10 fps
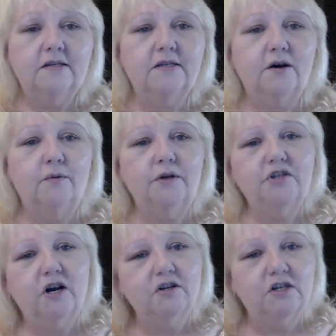So
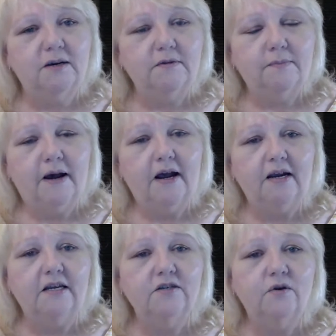when Josh comes
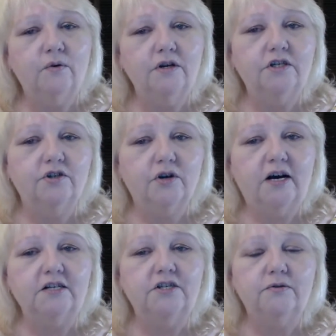back, he's going to
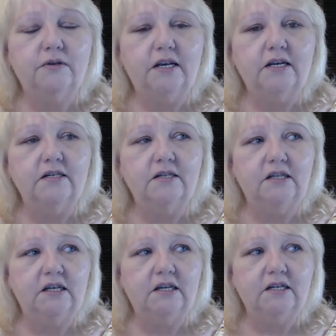try to get
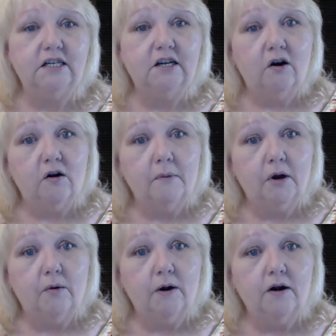the DR
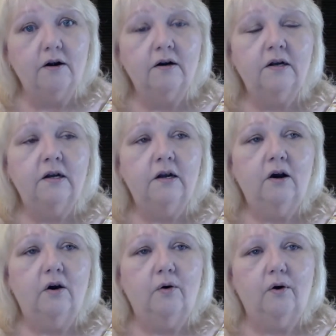mower,
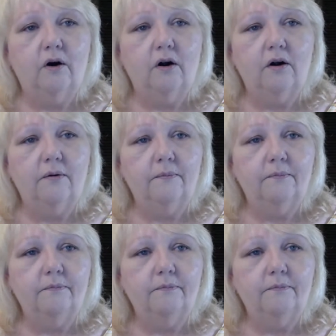or